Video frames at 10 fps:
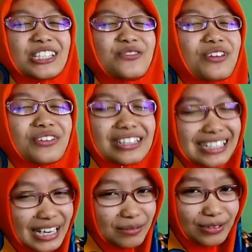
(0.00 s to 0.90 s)
It's
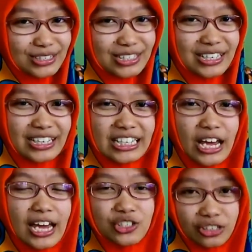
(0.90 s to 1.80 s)
very deep, isn't
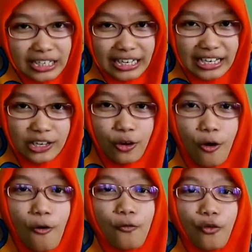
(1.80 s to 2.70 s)
it?
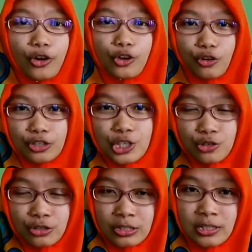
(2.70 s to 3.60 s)
Actually, for your
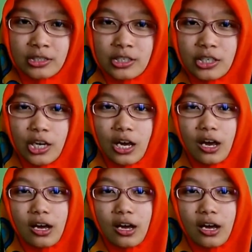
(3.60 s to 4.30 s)
students,